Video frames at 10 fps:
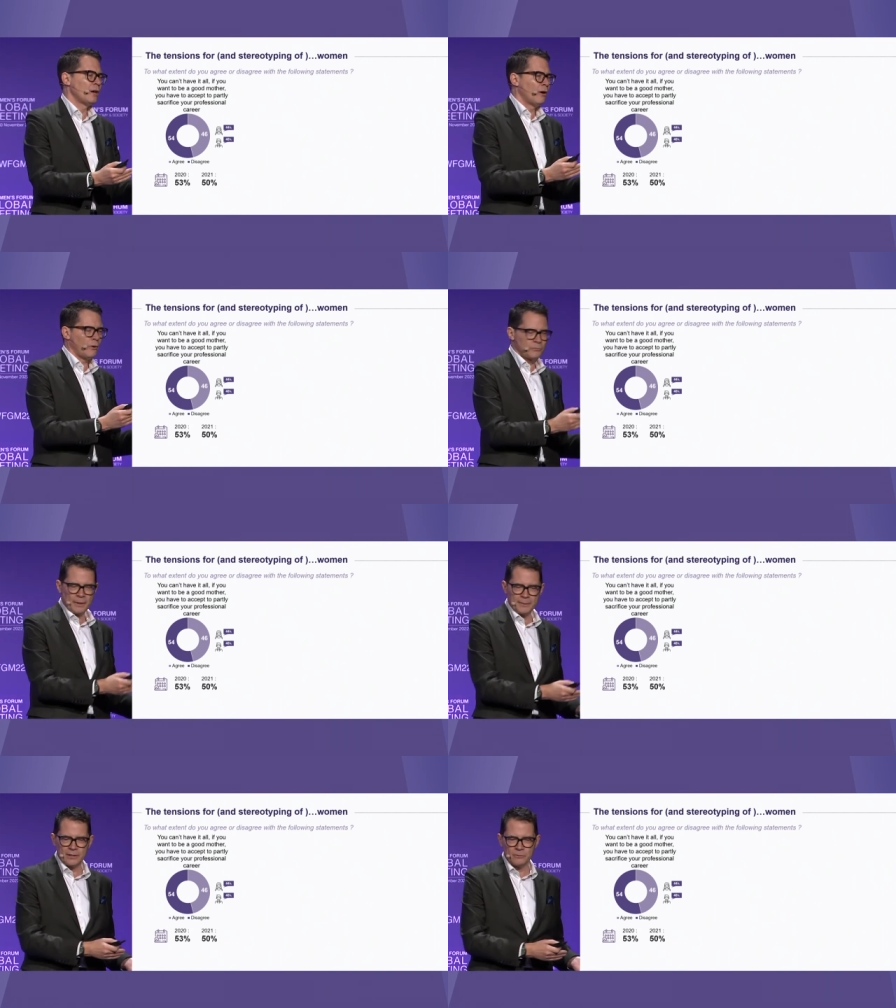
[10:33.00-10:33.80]
on
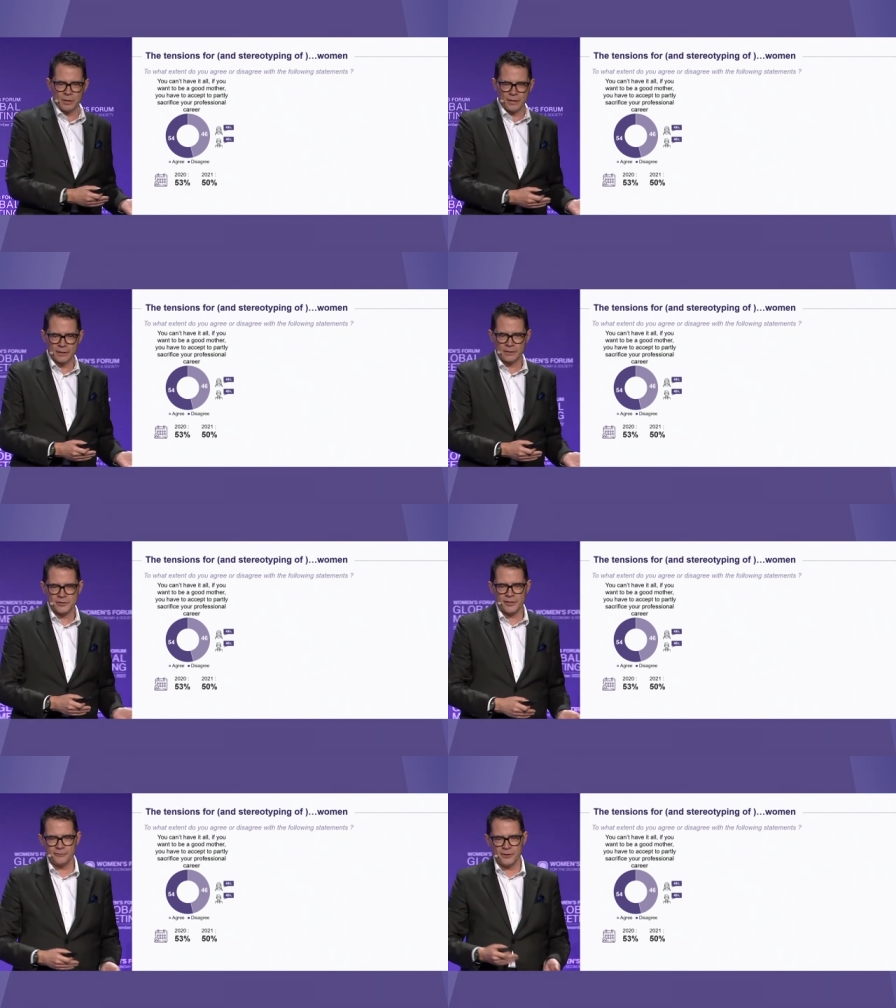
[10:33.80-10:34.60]
women at work.
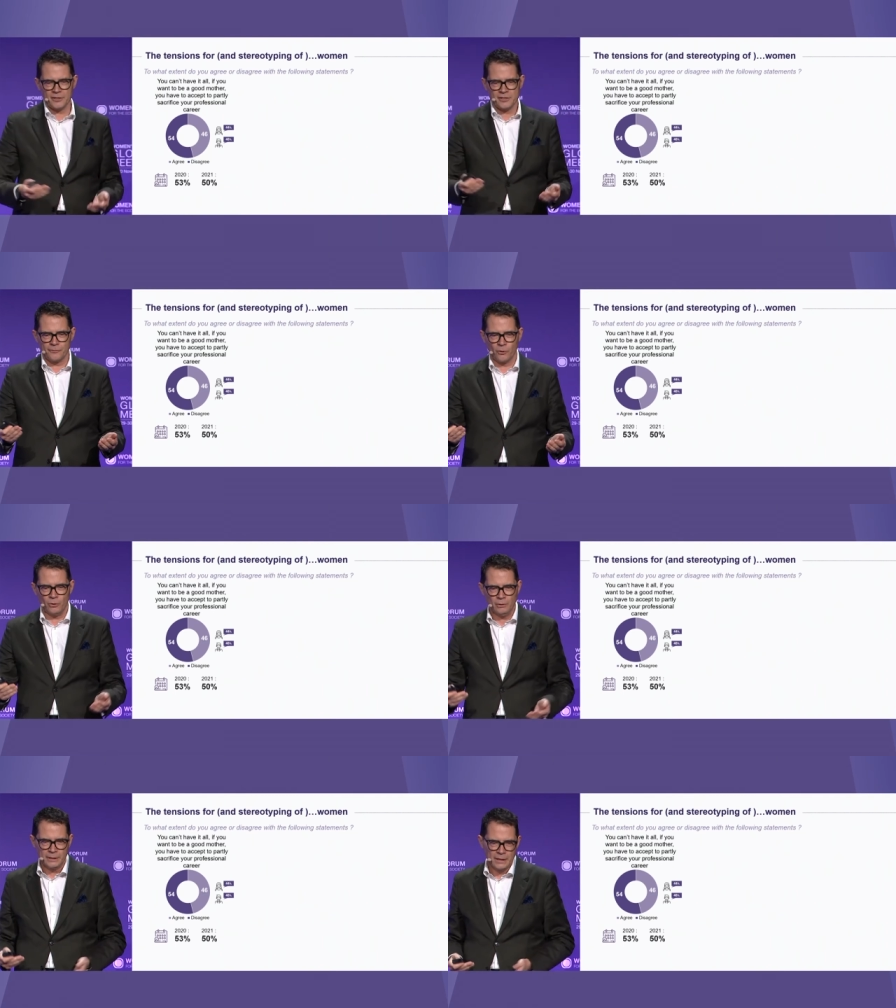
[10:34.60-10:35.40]
So first of all,